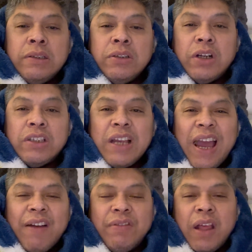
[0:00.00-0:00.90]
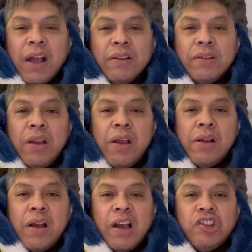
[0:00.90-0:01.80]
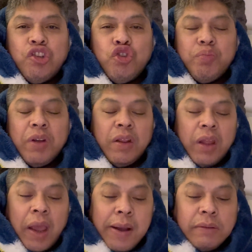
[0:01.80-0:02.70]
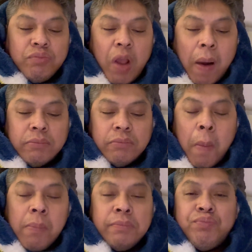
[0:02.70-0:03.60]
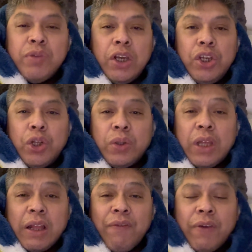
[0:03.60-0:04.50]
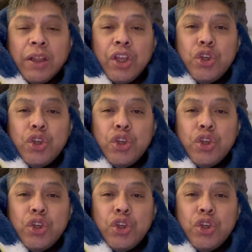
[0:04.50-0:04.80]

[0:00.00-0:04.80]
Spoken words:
Because I have done a stupid thing. You know that I've got a